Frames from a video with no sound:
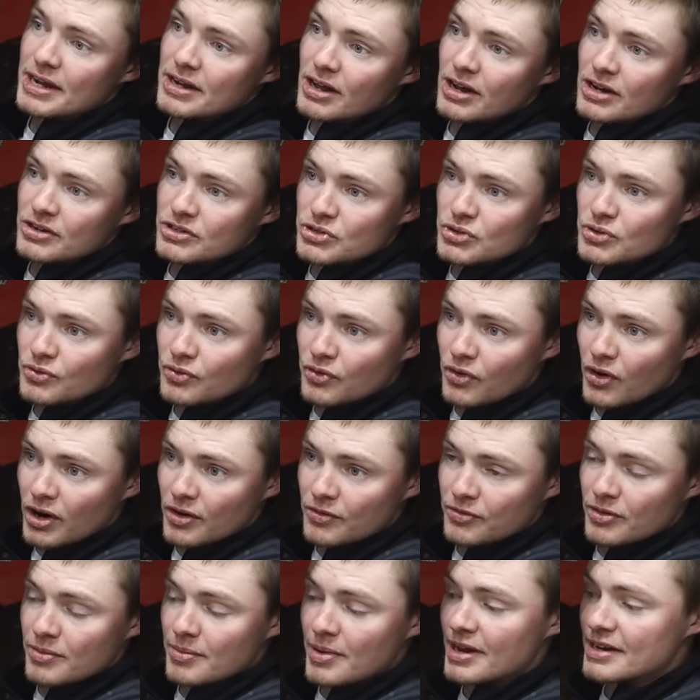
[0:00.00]
not too far
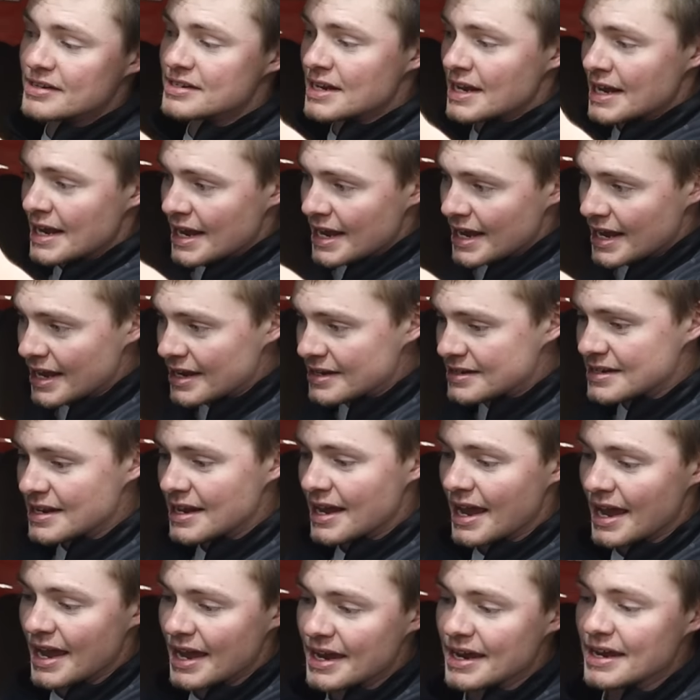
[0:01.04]
from us hit
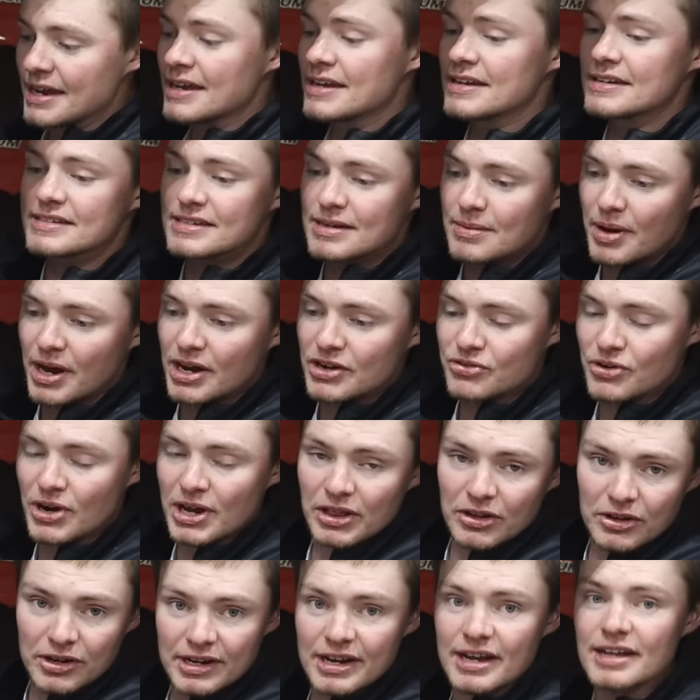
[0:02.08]
a
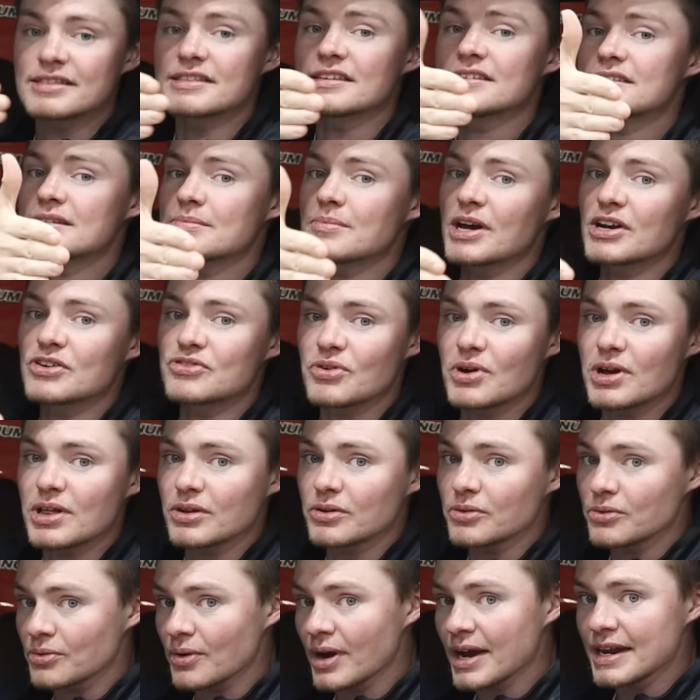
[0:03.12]
semi-trailer, cut the
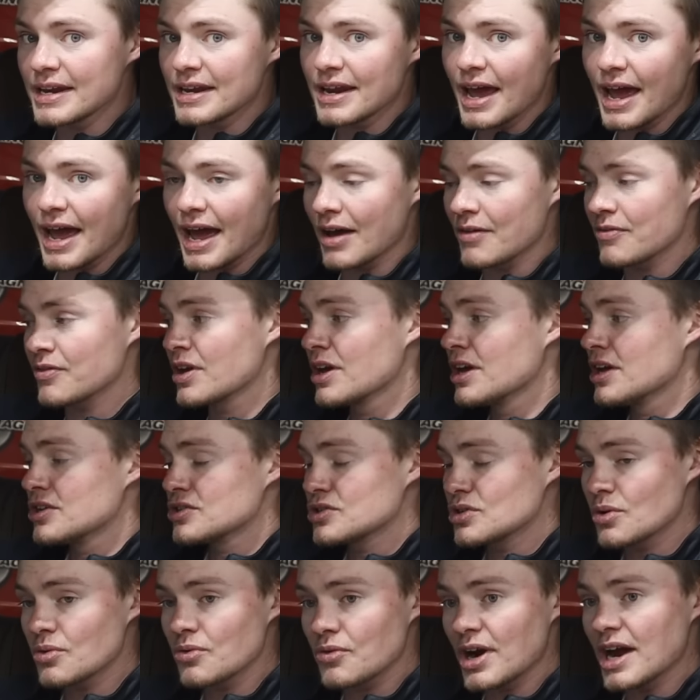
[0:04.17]
semi-trailer right in half.
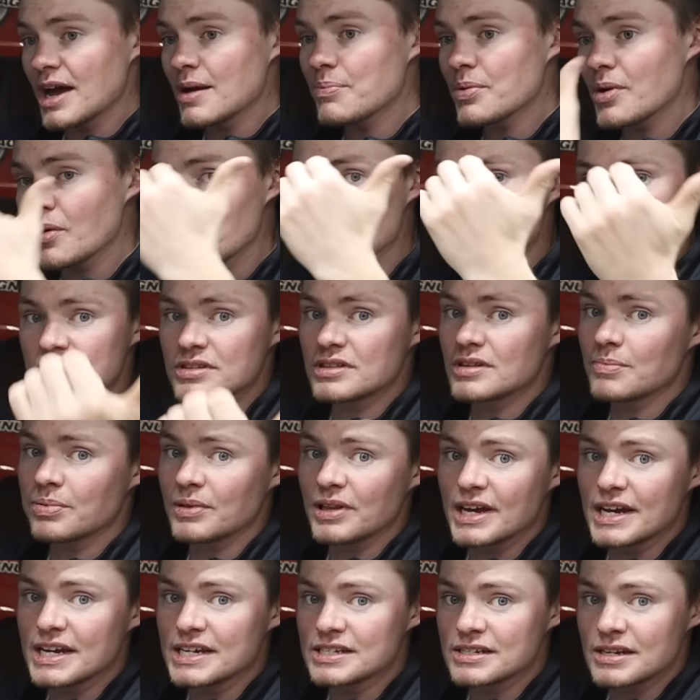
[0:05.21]
So Grandpa went to the
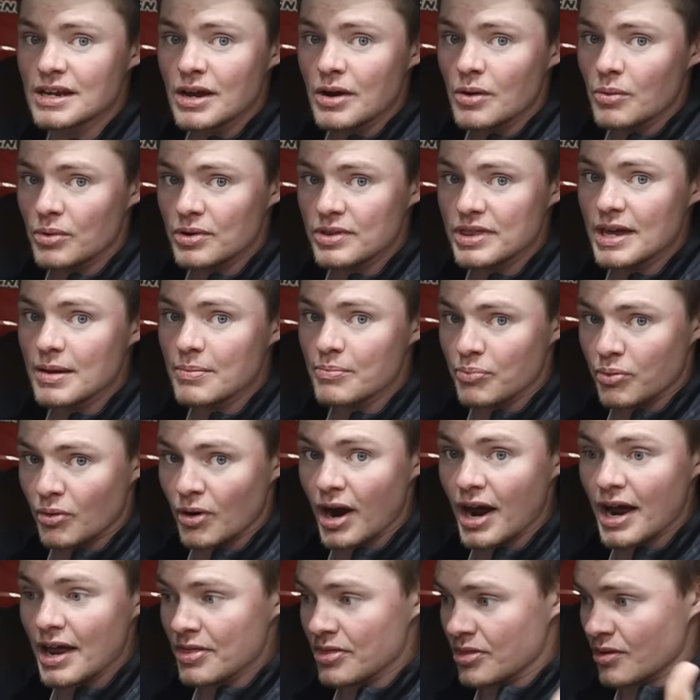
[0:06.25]
place where they
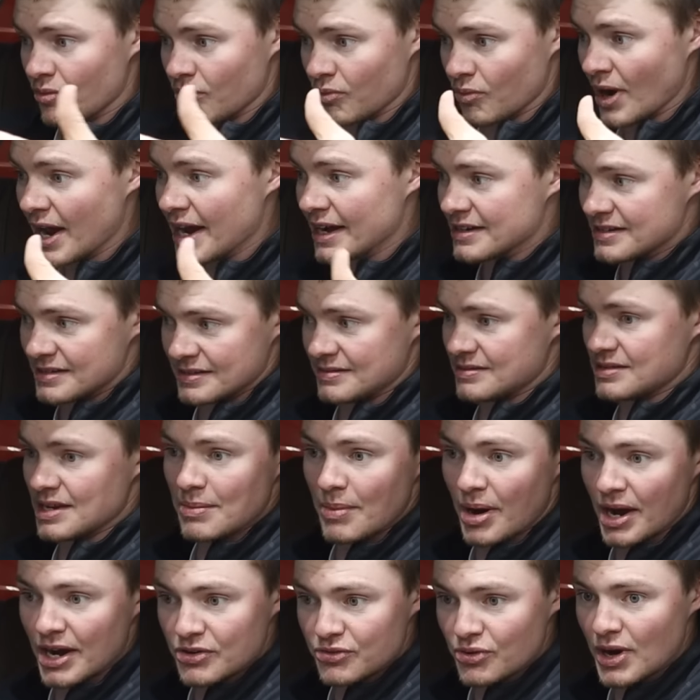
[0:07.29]
brought the wrecked
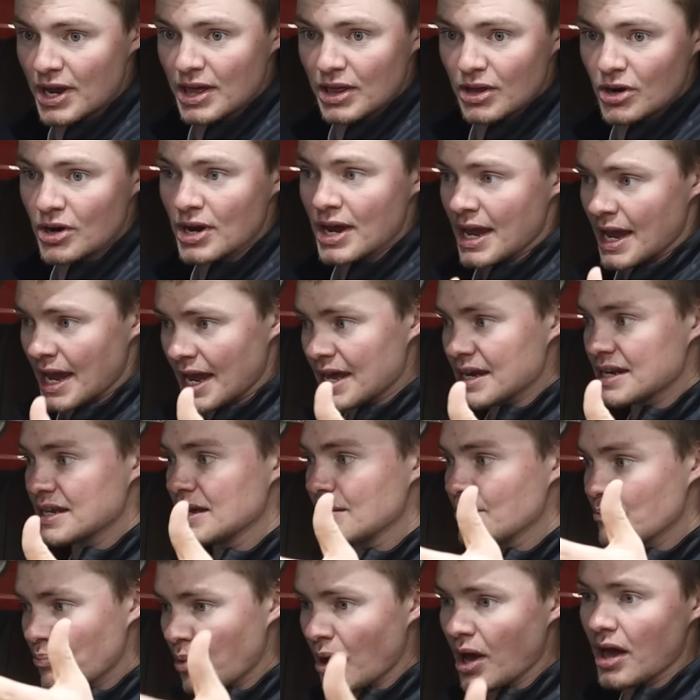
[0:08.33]
semi-trailer and he
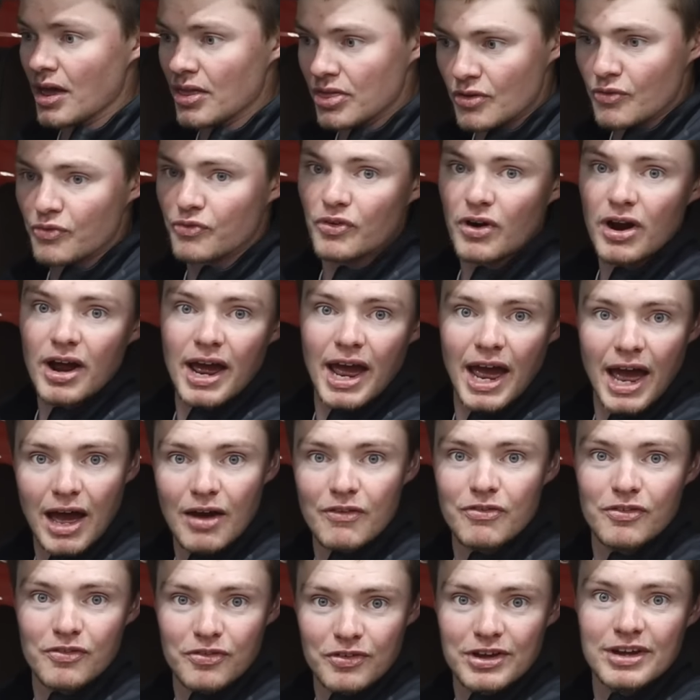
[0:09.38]
bought the front
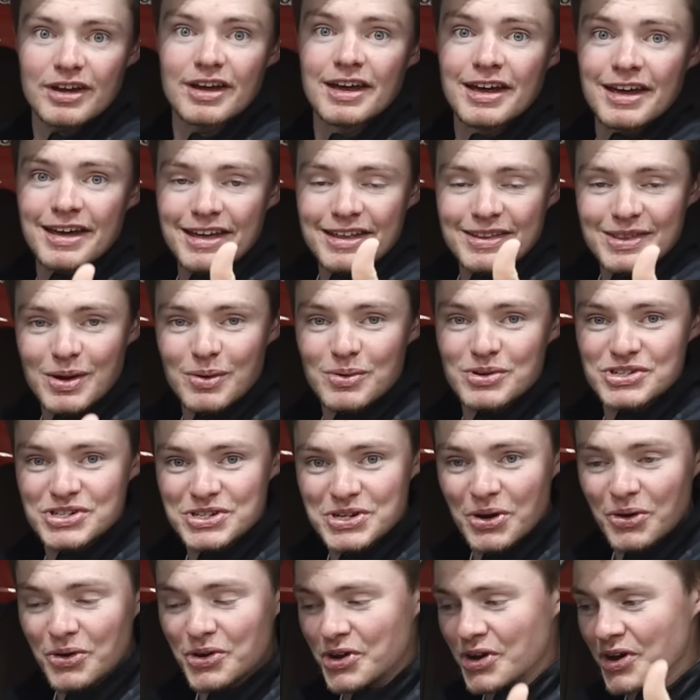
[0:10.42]
half of it that was
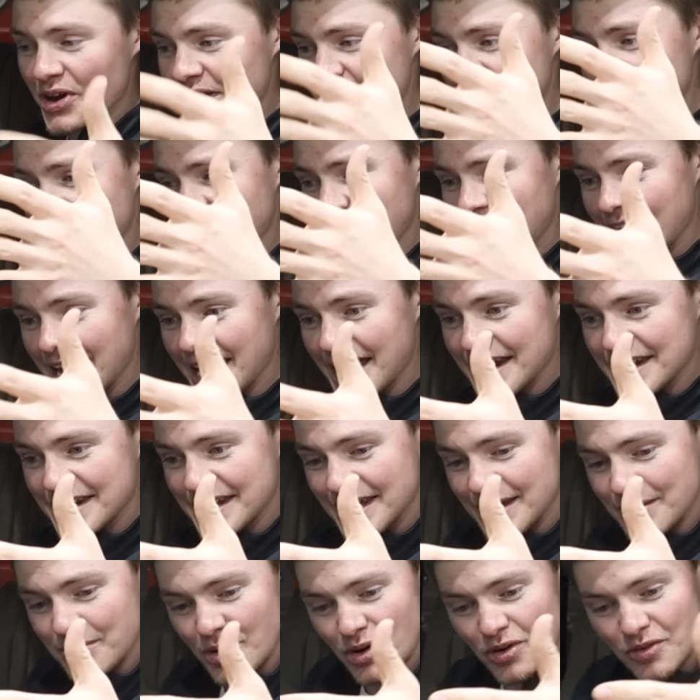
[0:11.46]
still good, and
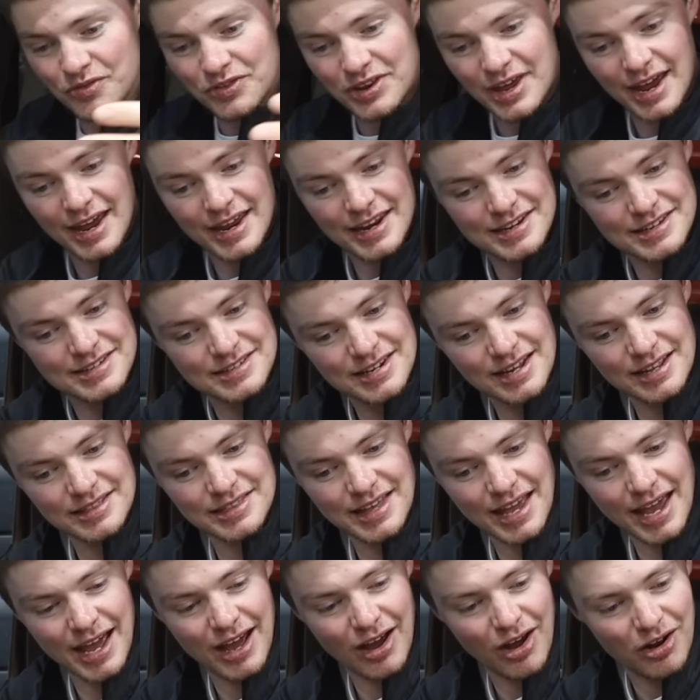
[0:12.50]
he moved that and set
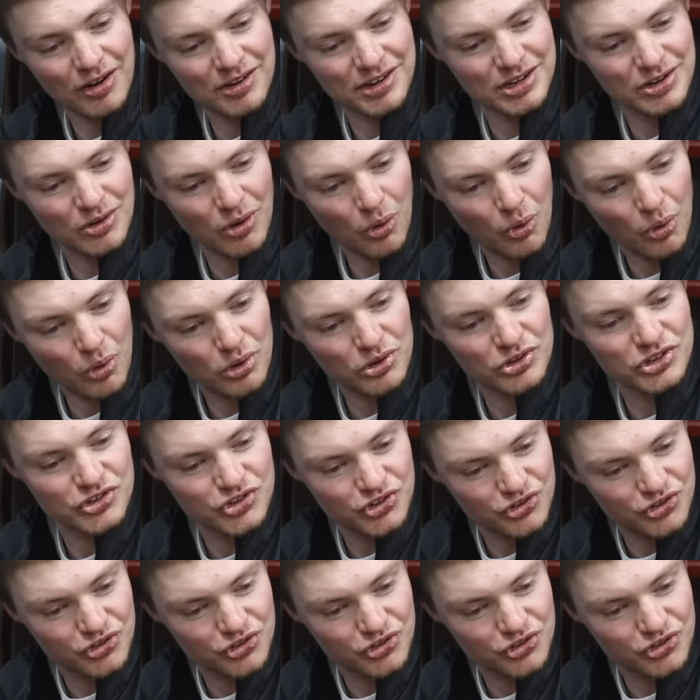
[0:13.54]
that on an old